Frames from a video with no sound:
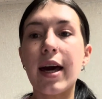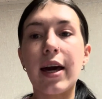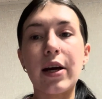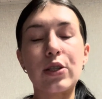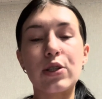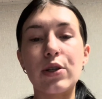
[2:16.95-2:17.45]

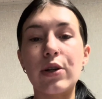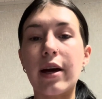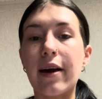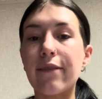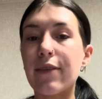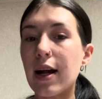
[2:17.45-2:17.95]

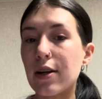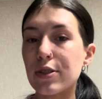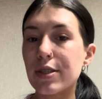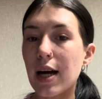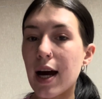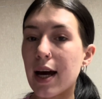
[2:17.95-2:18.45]
including vital
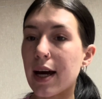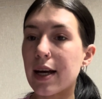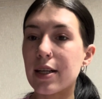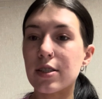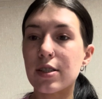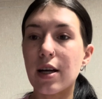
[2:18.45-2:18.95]

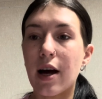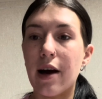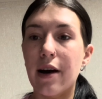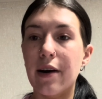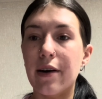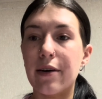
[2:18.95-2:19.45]
signs,
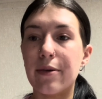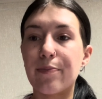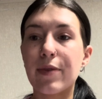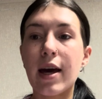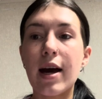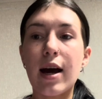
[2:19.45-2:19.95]

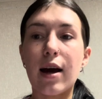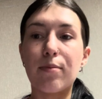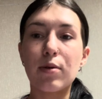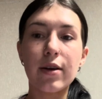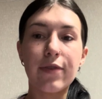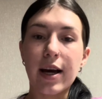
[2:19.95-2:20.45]
a
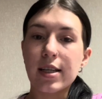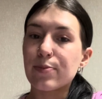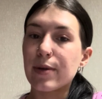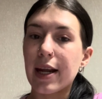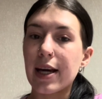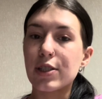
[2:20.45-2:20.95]
brief
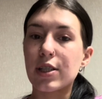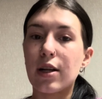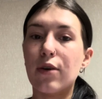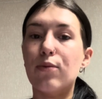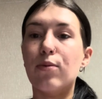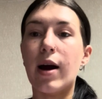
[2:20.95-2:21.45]
explanation
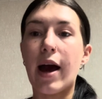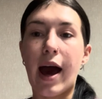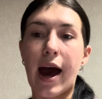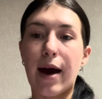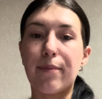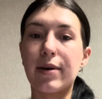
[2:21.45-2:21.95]
of what
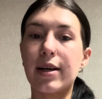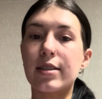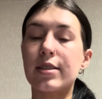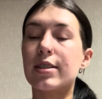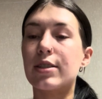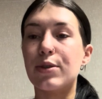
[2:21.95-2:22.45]

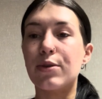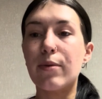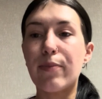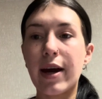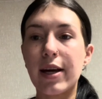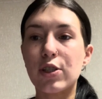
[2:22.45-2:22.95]
happened to the
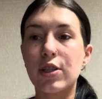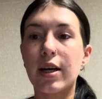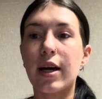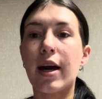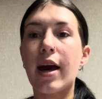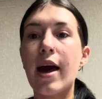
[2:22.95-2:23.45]

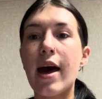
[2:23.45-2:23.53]
patient,